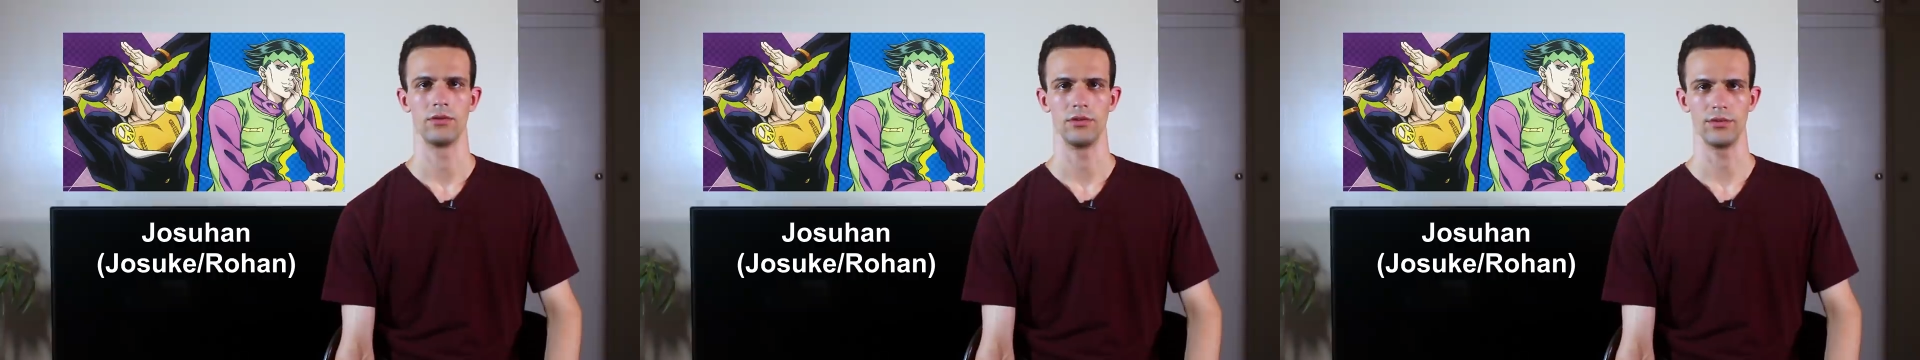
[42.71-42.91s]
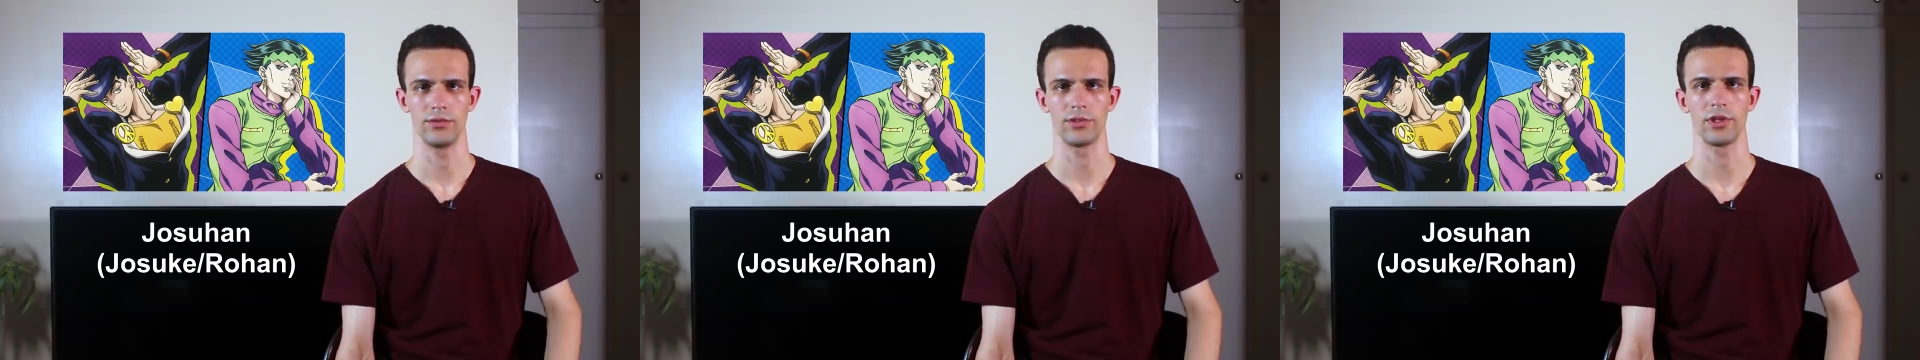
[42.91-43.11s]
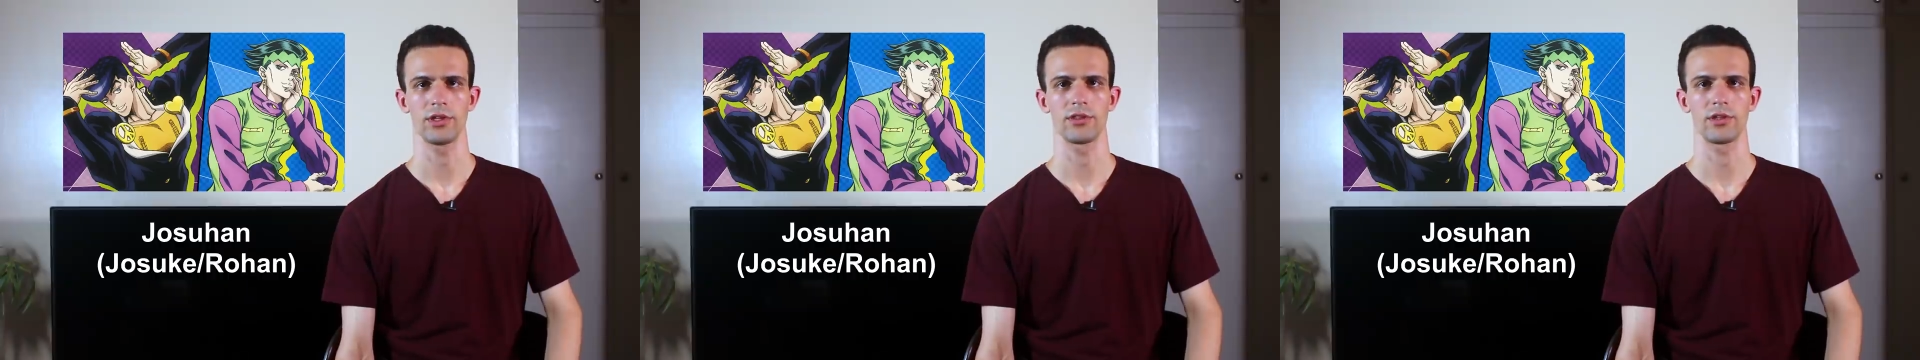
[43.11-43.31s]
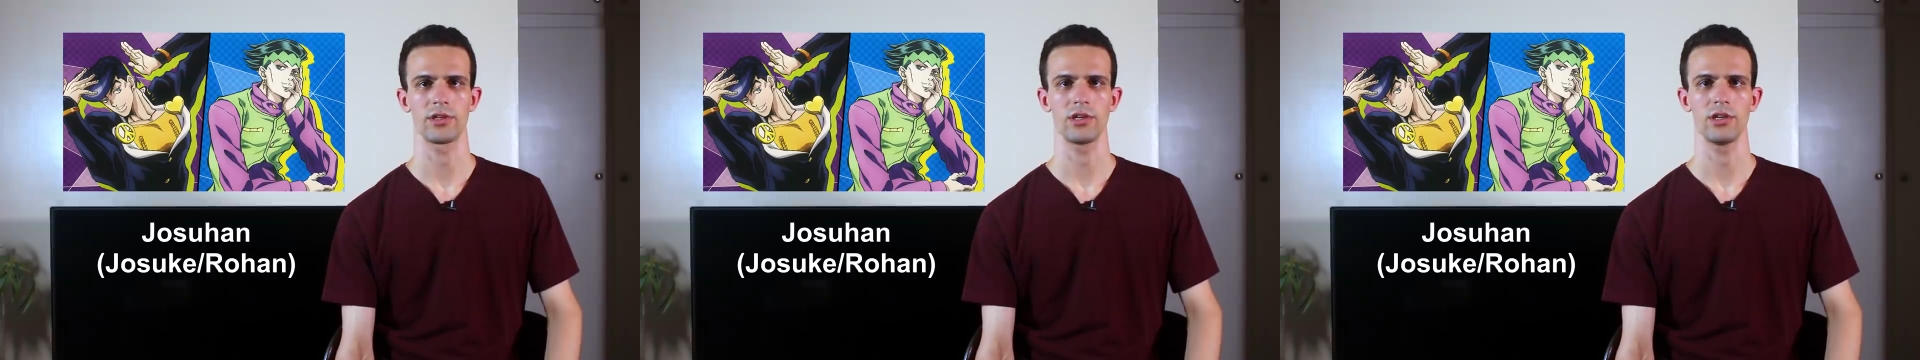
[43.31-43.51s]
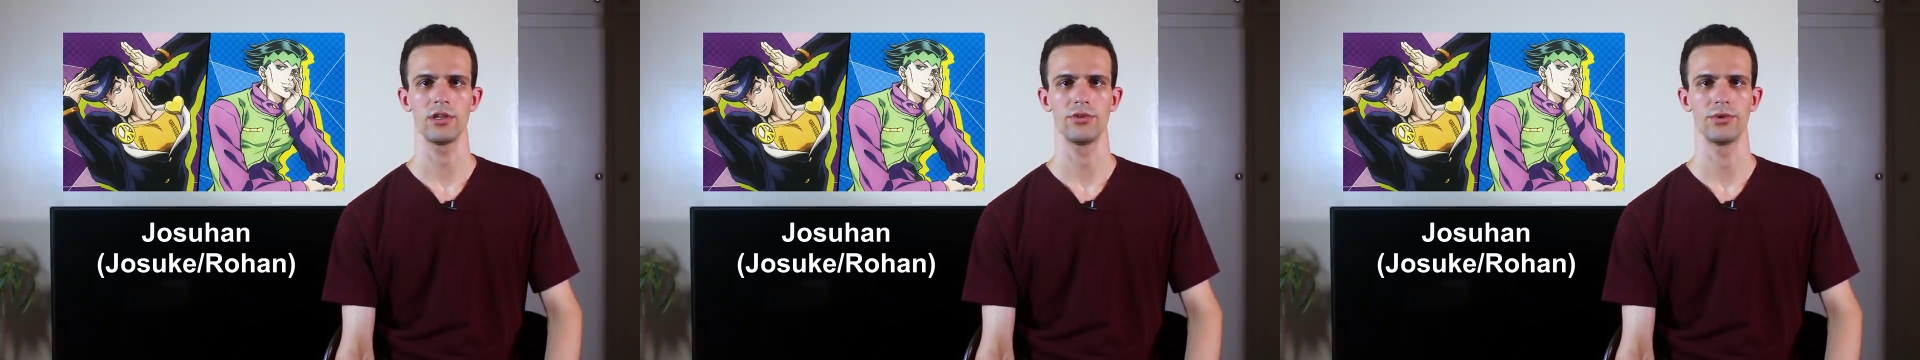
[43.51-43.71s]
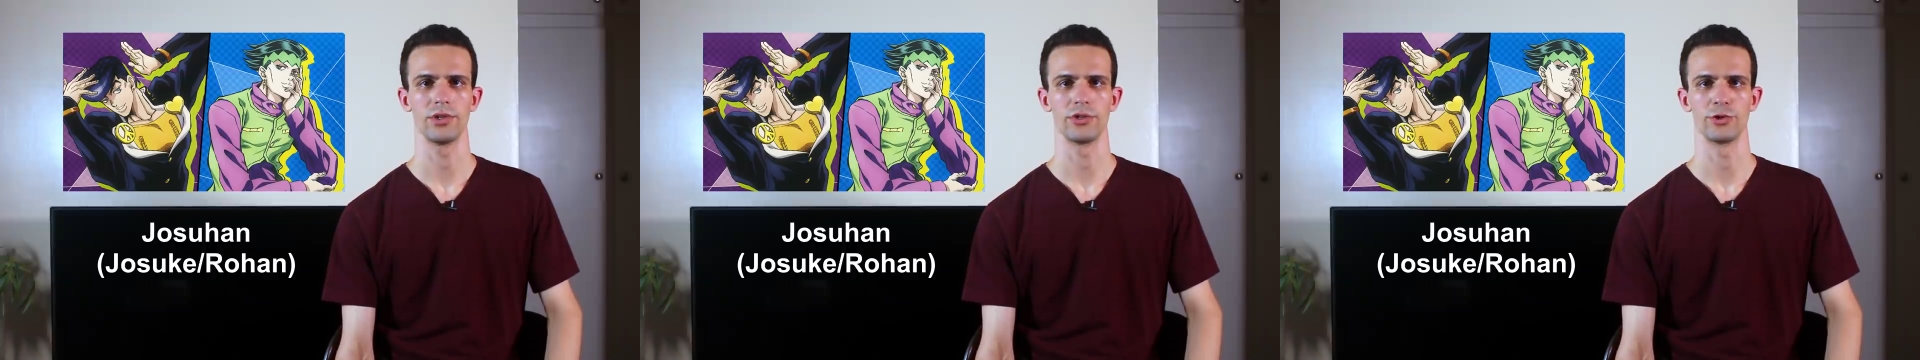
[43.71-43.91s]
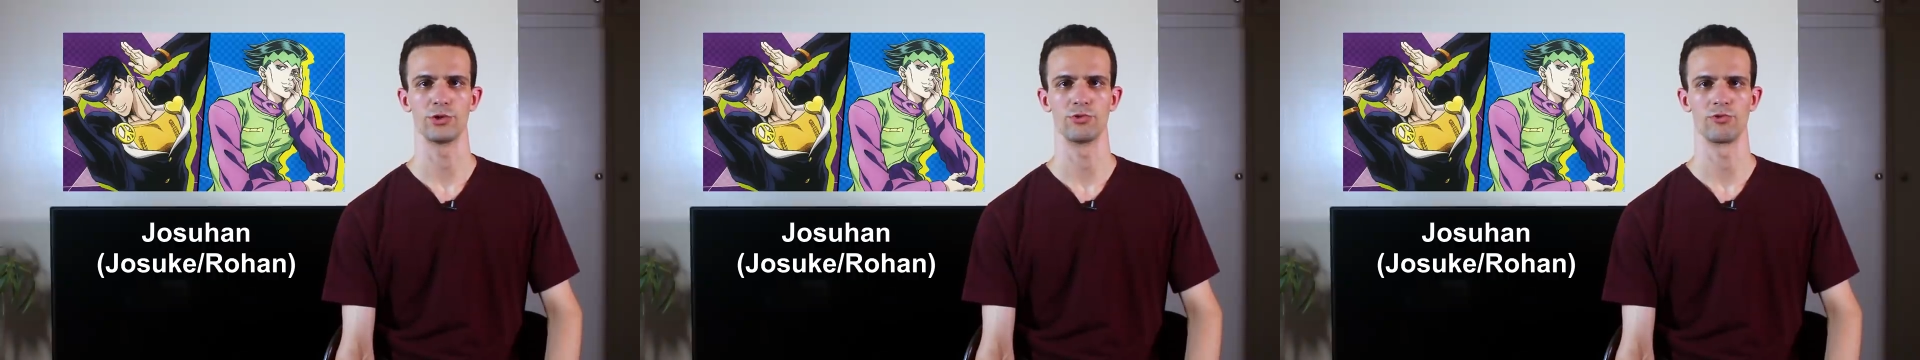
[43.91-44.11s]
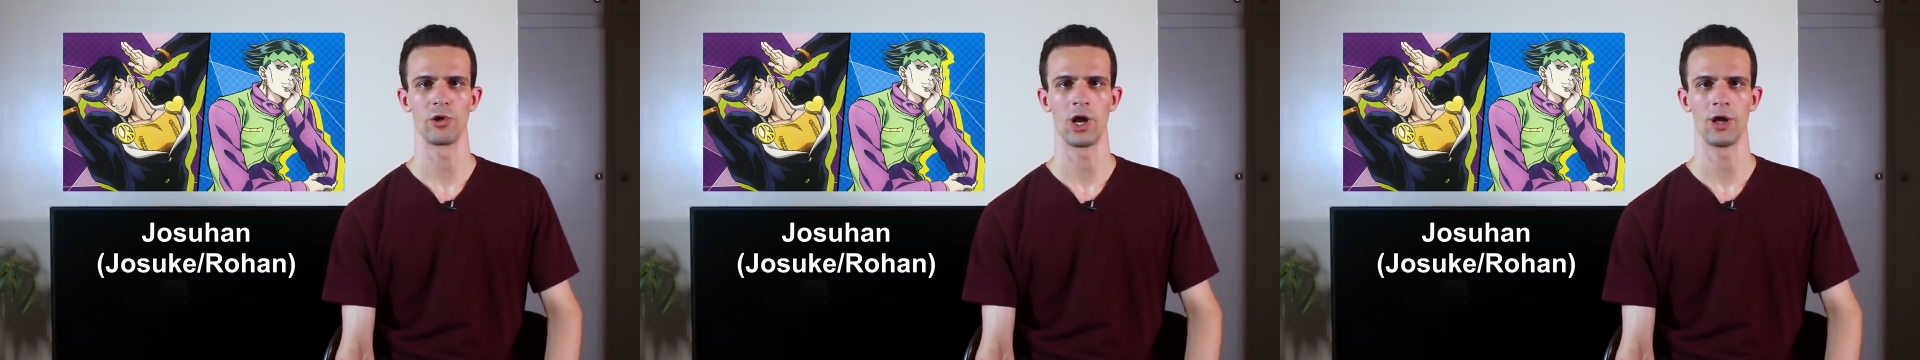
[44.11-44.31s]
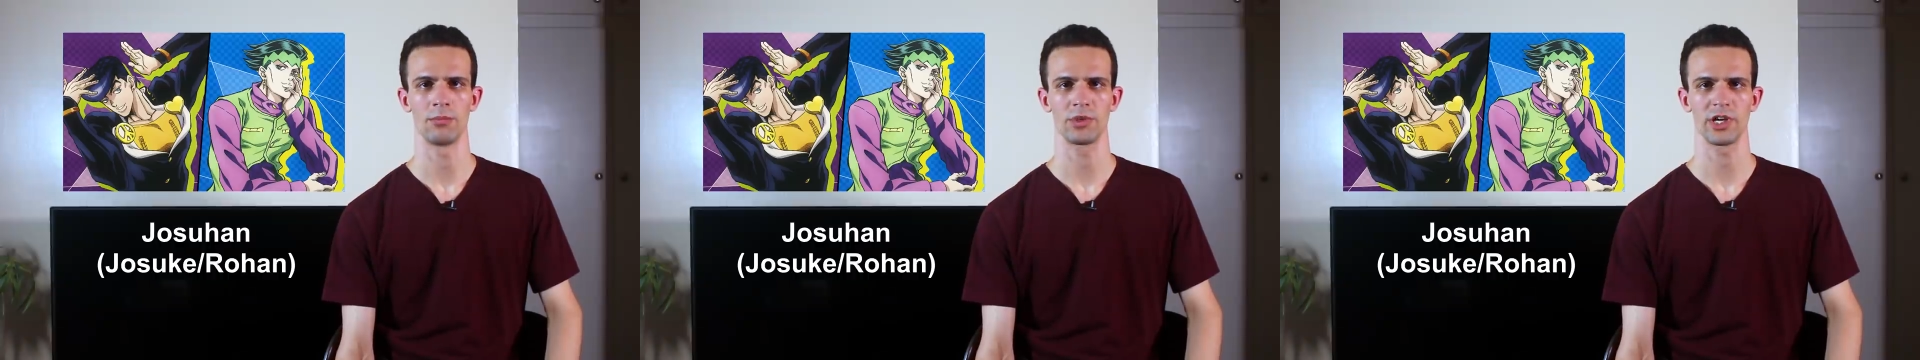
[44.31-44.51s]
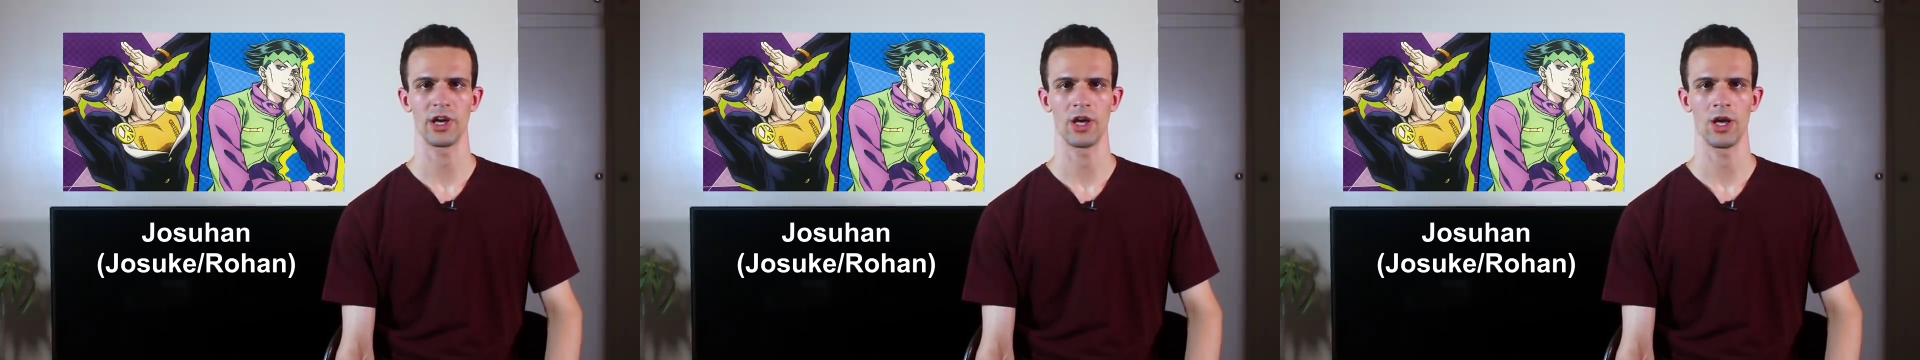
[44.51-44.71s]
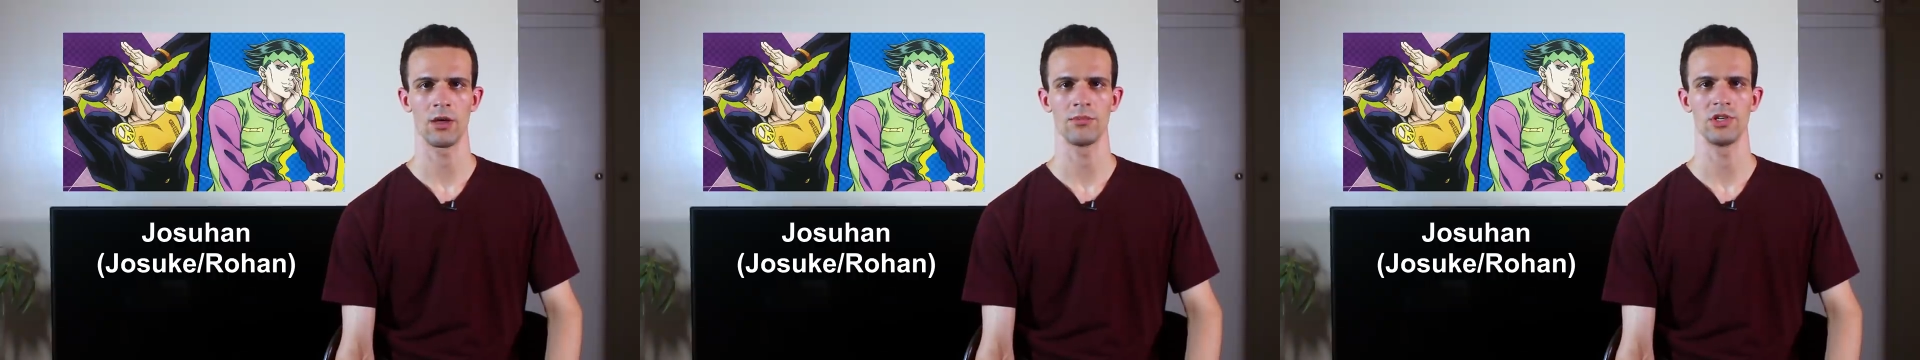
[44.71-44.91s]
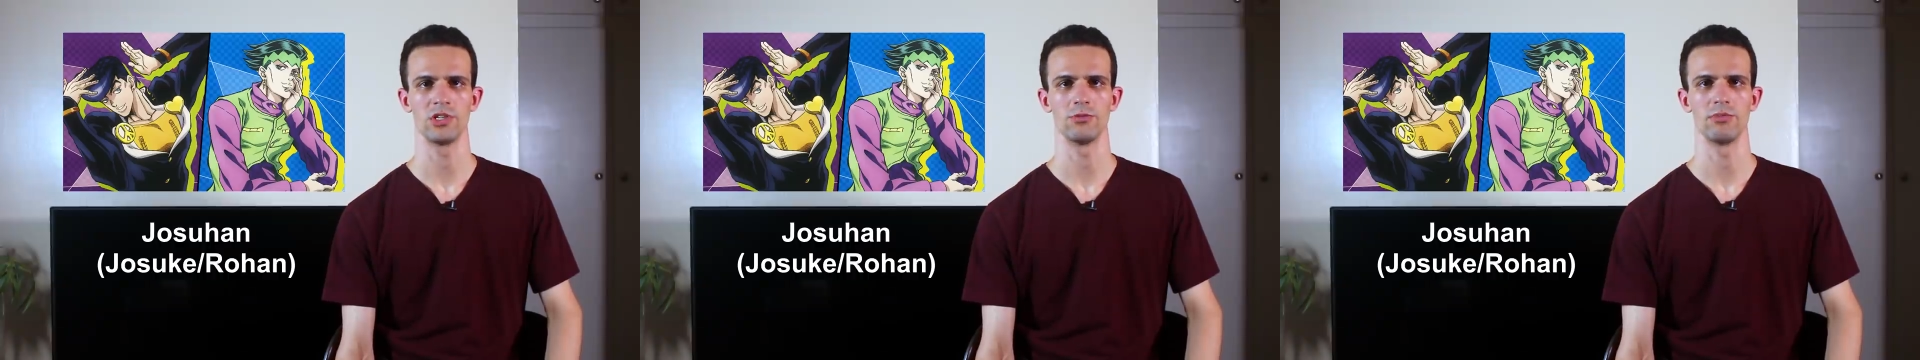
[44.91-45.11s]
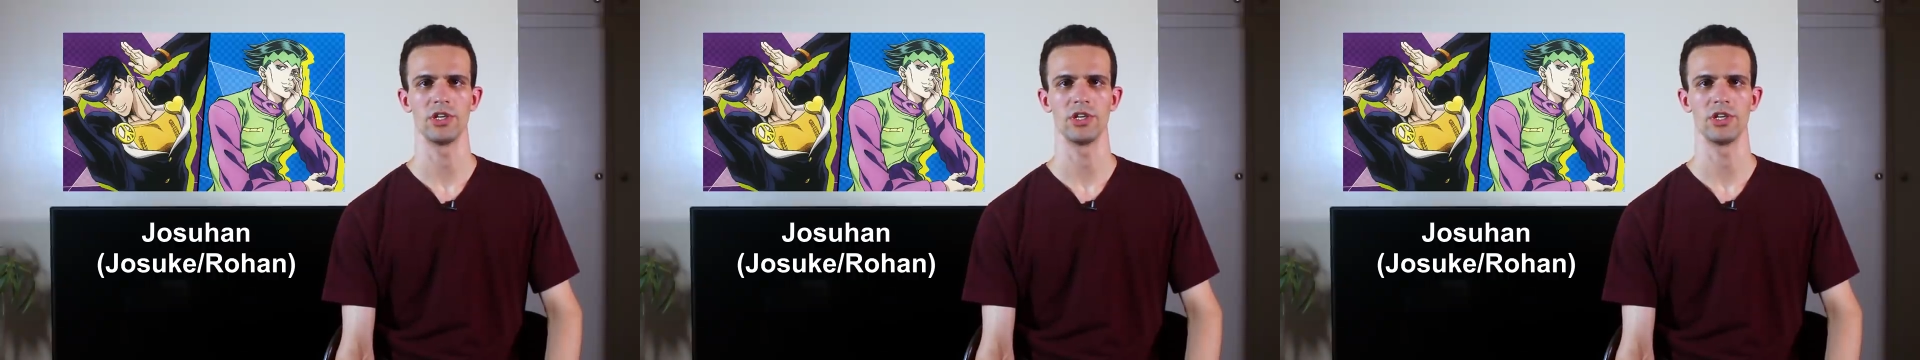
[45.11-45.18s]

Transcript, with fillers: You think the key to a good rom-com is